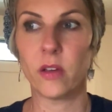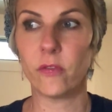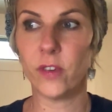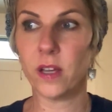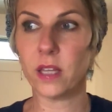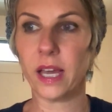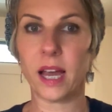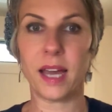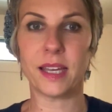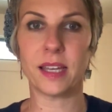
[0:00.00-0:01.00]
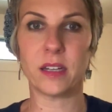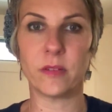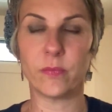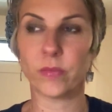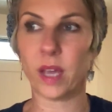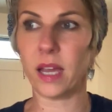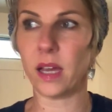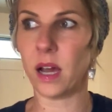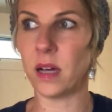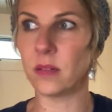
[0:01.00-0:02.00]
feel like I
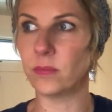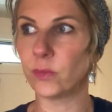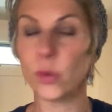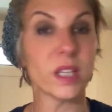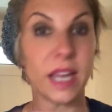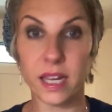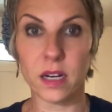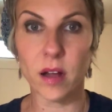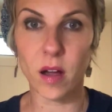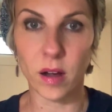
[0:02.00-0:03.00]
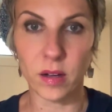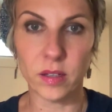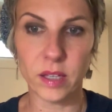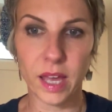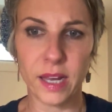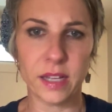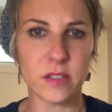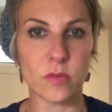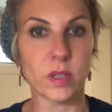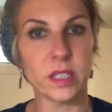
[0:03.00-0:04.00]
relate at all. And
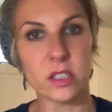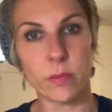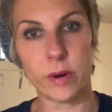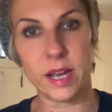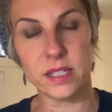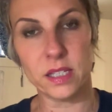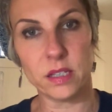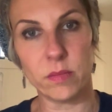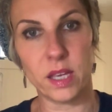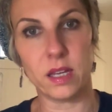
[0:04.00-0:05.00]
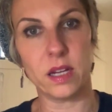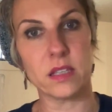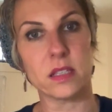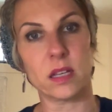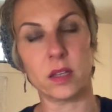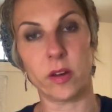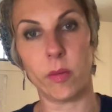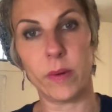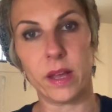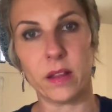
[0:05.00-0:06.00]
it's really surprising to me. And it's a little
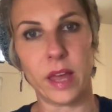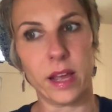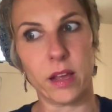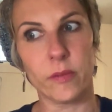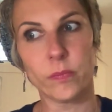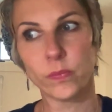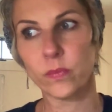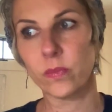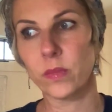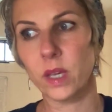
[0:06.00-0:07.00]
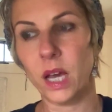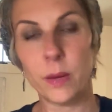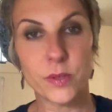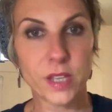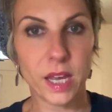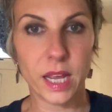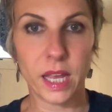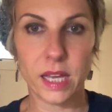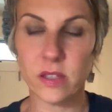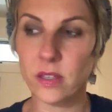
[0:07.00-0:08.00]
bit like upsetting.
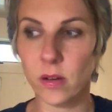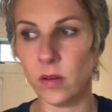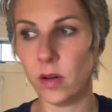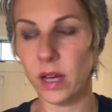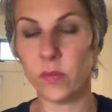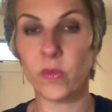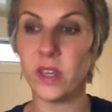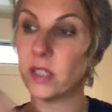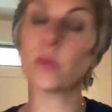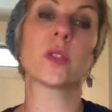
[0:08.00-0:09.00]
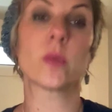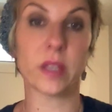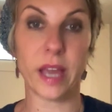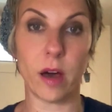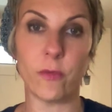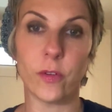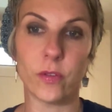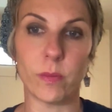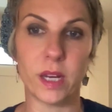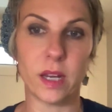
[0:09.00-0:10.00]
And so this was really helpful for
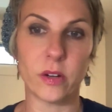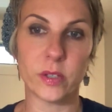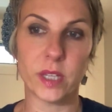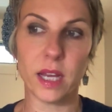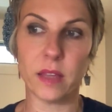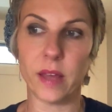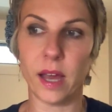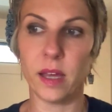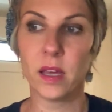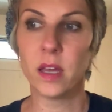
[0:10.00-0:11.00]
me to understand that,